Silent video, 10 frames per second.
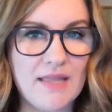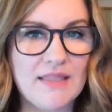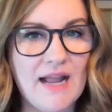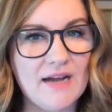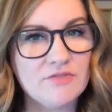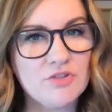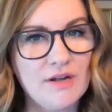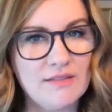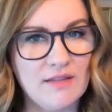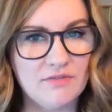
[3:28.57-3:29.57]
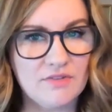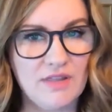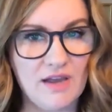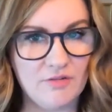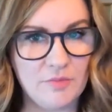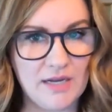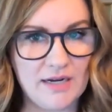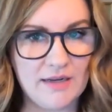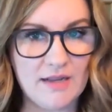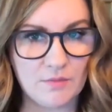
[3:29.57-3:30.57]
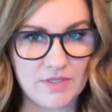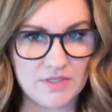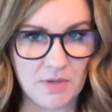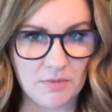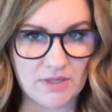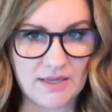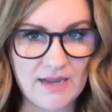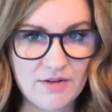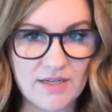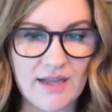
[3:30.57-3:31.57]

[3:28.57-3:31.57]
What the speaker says: And then after I left the FBI and went into public accounting,